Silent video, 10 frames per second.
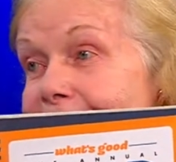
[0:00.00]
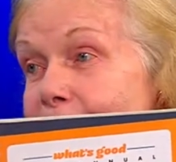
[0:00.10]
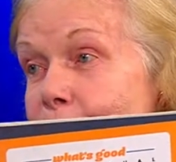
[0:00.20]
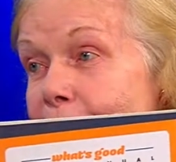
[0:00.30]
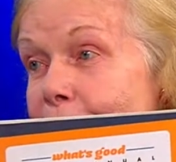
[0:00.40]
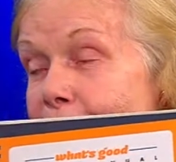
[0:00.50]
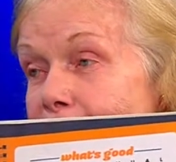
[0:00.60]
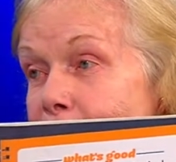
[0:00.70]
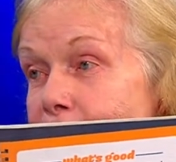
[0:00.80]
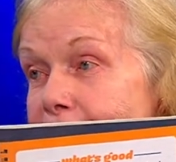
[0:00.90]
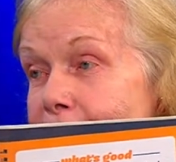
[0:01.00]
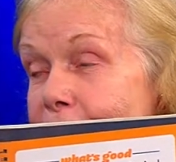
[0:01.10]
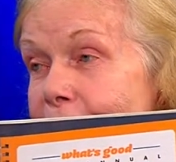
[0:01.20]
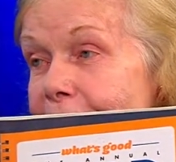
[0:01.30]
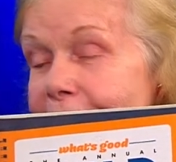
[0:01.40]
the twelve health
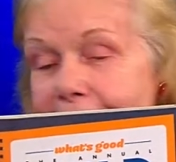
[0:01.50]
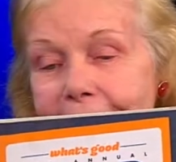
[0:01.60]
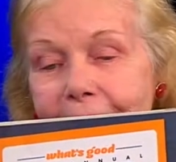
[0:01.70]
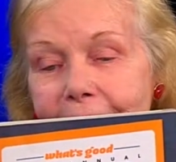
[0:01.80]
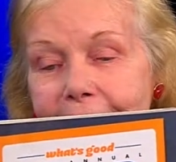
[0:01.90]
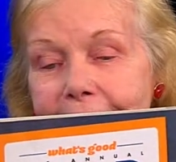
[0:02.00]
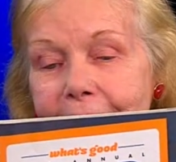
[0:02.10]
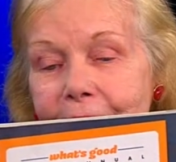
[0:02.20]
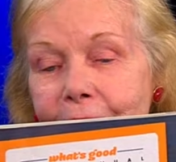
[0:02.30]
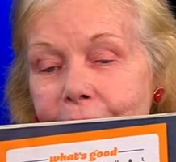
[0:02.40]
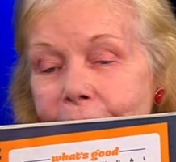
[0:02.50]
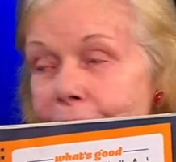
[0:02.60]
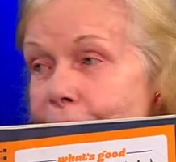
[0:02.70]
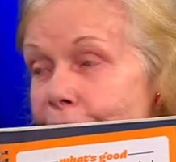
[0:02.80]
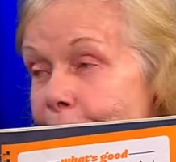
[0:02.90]
centers that are here across
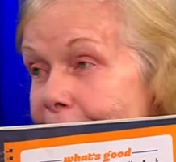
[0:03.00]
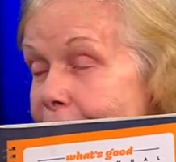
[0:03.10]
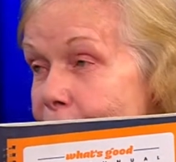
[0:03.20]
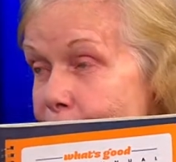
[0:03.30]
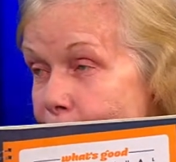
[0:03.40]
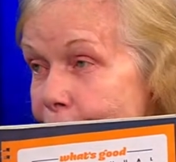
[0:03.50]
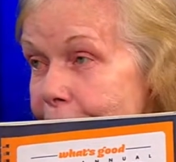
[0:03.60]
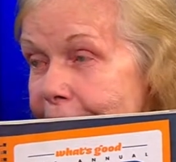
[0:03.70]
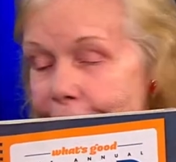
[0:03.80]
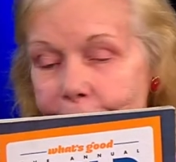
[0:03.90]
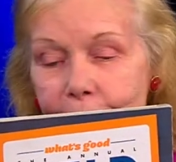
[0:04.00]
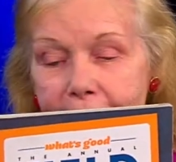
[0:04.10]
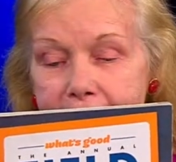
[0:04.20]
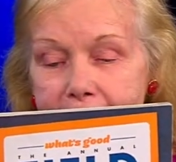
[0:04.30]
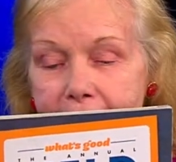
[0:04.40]
Vermont, the small state of
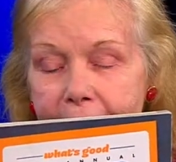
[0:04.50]
Vermont,